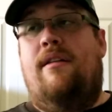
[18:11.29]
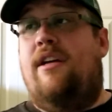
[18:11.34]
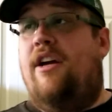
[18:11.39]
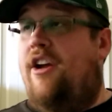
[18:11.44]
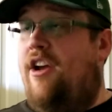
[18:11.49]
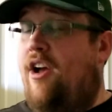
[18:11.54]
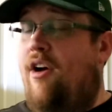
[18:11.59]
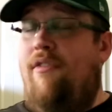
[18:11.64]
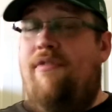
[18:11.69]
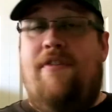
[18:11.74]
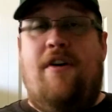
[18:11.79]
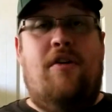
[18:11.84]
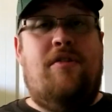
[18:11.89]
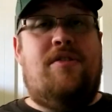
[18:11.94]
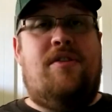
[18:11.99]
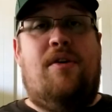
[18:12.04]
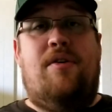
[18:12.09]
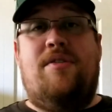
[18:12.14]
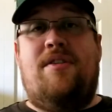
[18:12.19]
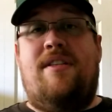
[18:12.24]
There you go, folks.
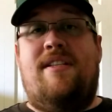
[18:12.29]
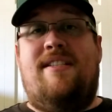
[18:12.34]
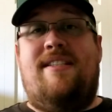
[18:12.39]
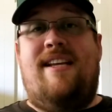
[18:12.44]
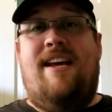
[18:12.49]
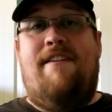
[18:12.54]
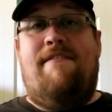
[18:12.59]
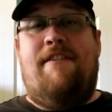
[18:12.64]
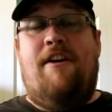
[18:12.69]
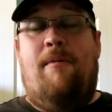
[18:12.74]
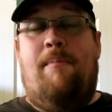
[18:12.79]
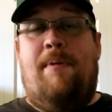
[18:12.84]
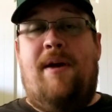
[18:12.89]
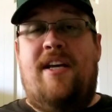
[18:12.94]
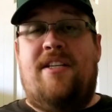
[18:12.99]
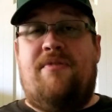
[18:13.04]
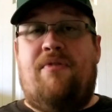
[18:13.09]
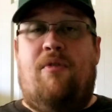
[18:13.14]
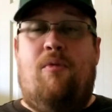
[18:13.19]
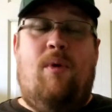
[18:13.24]
Those are the C F L
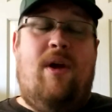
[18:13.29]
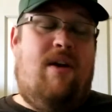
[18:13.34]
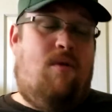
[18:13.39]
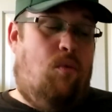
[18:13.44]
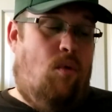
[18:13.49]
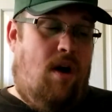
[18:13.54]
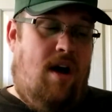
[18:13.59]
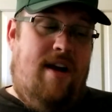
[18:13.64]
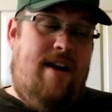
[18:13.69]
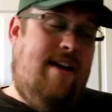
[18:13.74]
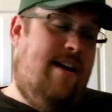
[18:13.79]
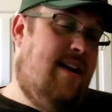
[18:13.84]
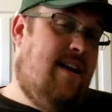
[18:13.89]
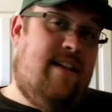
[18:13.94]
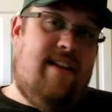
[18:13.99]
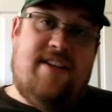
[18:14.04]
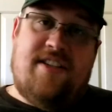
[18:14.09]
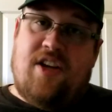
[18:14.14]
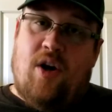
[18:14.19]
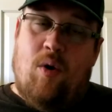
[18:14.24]
picks for week one.
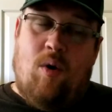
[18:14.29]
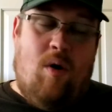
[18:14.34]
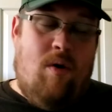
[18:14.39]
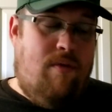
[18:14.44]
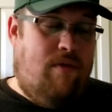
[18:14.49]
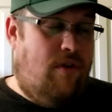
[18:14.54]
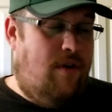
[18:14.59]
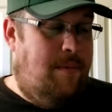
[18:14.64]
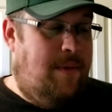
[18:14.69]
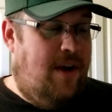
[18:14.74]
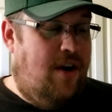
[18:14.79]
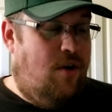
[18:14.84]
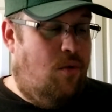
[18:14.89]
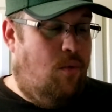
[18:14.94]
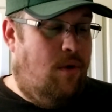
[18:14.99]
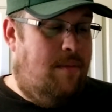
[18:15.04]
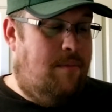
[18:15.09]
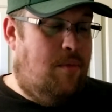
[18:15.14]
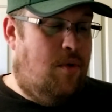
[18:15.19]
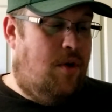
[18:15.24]
Let's go over them here
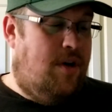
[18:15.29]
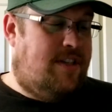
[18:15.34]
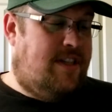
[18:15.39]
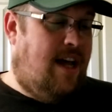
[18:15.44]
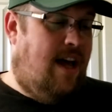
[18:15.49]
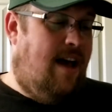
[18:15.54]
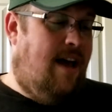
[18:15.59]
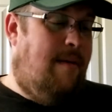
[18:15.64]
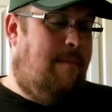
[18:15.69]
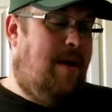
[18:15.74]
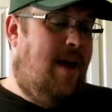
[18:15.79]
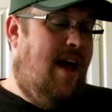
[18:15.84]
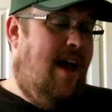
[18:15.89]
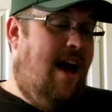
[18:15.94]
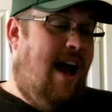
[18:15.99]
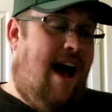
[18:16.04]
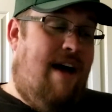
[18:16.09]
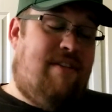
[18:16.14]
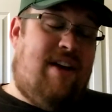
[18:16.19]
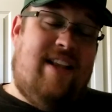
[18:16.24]
one more time.
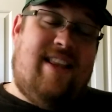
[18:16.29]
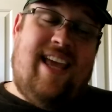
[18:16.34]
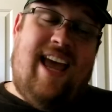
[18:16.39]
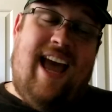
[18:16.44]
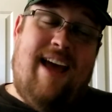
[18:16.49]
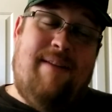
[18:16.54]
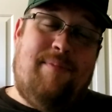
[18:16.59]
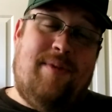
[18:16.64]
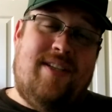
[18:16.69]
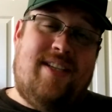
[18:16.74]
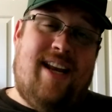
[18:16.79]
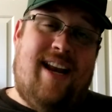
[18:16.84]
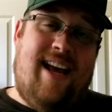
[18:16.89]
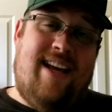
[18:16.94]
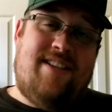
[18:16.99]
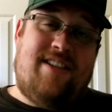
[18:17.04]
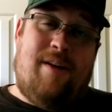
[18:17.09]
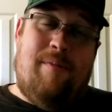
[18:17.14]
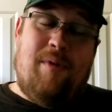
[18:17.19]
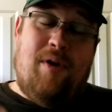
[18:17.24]
I've got the Edmonton
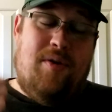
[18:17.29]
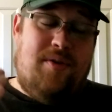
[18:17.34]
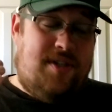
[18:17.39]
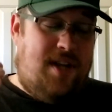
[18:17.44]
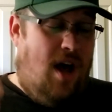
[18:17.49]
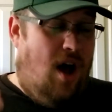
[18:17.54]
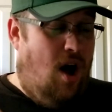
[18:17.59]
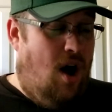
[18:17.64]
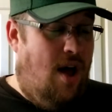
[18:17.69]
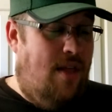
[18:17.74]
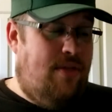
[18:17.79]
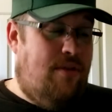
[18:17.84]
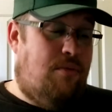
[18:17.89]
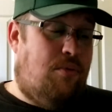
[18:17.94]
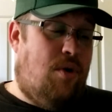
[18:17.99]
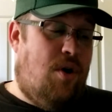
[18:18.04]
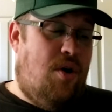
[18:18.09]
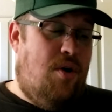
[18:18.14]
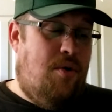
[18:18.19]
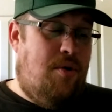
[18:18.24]
Eskimos on the
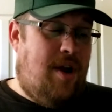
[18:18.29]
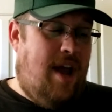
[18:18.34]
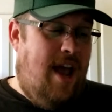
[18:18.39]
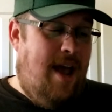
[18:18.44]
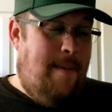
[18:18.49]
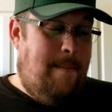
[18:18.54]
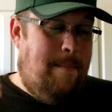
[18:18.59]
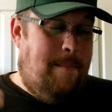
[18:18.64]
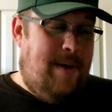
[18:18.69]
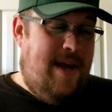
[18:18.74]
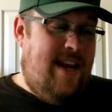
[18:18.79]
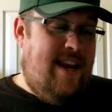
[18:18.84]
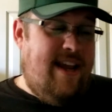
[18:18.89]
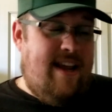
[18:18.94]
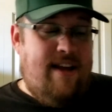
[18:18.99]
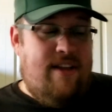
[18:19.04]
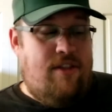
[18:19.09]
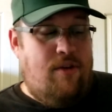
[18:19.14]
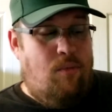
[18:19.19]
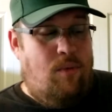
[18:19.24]
road
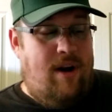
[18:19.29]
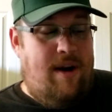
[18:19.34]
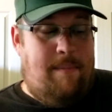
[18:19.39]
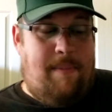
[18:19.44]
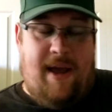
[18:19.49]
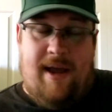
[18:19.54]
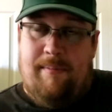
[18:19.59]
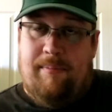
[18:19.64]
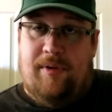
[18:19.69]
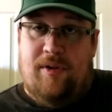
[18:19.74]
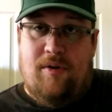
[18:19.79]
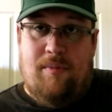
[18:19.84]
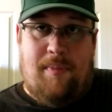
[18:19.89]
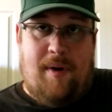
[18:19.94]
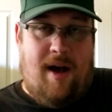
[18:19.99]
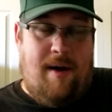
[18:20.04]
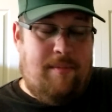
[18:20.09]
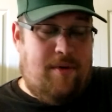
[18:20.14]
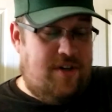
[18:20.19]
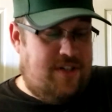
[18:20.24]
beating the Winnipeg Blue
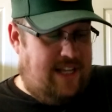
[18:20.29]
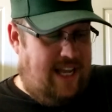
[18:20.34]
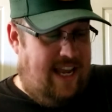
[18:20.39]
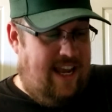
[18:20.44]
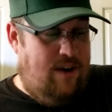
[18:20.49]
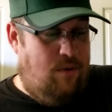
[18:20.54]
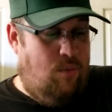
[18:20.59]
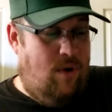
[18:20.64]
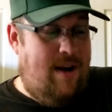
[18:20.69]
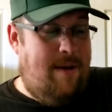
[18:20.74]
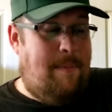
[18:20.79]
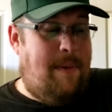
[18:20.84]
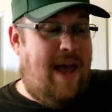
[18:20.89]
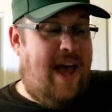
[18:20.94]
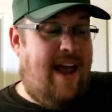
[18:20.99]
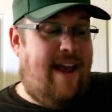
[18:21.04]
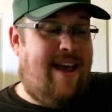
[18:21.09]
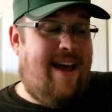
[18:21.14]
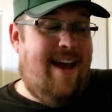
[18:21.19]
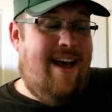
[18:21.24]
Bombers in
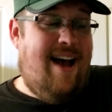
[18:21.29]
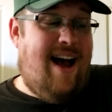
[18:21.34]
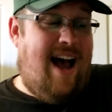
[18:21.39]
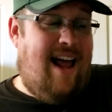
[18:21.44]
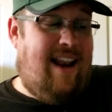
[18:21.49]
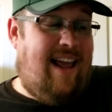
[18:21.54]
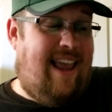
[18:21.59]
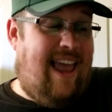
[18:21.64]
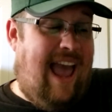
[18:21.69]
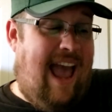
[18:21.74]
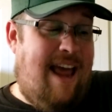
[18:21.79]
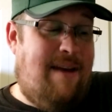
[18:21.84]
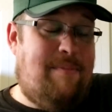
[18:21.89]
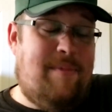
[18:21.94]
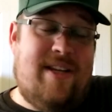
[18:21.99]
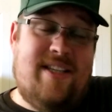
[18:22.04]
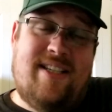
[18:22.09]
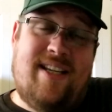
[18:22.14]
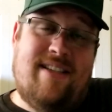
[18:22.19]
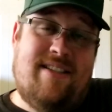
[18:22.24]
Winnipeg. I like
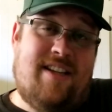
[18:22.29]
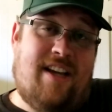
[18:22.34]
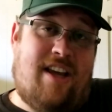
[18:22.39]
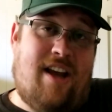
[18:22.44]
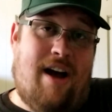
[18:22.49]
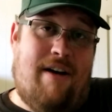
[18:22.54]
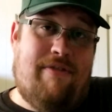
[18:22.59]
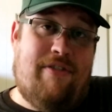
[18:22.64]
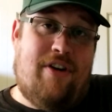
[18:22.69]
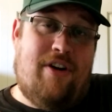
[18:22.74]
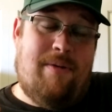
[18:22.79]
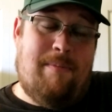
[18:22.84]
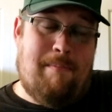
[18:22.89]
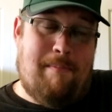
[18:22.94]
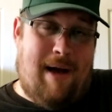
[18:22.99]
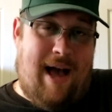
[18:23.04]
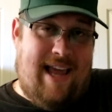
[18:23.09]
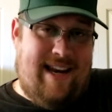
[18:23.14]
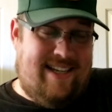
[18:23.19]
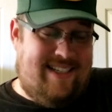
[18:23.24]
Edmonton to cover
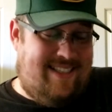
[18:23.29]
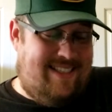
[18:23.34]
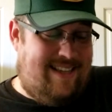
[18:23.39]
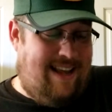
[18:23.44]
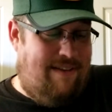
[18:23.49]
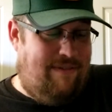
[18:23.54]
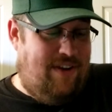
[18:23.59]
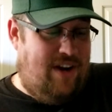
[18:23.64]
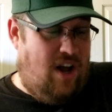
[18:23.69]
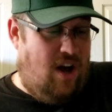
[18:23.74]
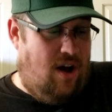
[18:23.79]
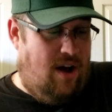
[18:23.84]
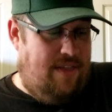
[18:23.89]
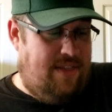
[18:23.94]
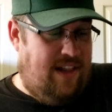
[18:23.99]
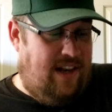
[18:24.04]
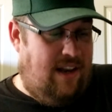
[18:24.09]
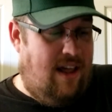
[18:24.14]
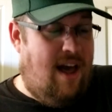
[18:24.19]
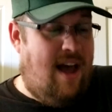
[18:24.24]
minus seven on
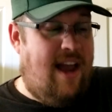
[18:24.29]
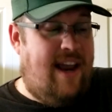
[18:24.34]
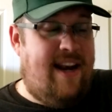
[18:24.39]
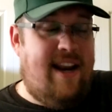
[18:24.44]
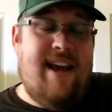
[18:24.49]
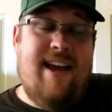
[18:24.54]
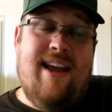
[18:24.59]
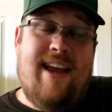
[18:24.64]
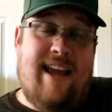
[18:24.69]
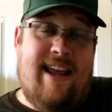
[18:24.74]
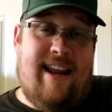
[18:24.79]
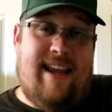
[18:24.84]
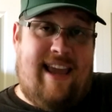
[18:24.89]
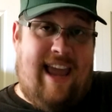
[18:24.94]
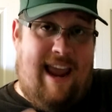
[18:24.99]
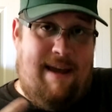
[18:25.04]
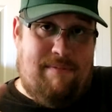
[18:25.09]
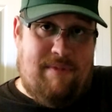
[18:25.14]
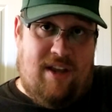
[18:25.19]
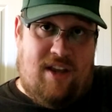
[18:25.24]
the line in a
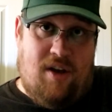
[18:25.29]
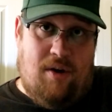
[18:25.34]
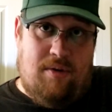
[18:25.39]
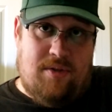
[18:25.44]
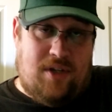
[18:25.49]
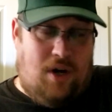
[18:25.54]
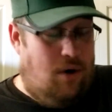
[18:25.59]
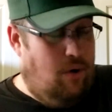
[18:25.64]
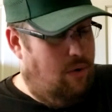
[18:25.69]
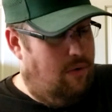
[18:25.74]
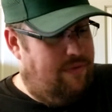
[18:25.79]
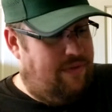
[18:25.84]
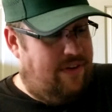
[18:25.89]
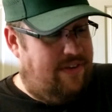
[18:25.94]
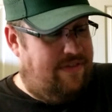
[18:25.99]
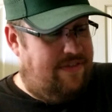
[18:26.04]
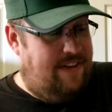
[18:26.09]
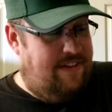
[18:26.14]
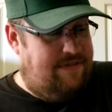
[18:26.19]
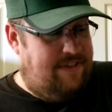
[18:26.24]
game that goes over
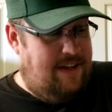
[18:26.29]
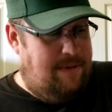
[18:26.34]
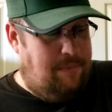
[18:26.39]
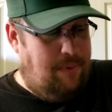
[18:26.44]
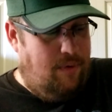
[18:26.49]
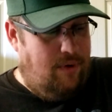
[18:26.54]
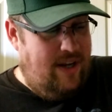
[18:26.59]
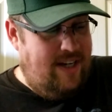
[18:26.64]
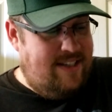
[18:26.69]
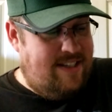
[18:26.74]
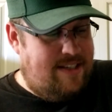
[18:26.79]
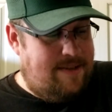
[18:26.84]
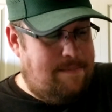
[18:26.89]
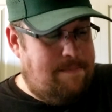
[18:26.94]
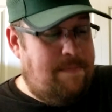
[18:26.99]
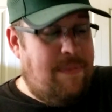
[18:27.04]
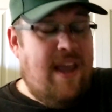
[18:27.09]
fifty points.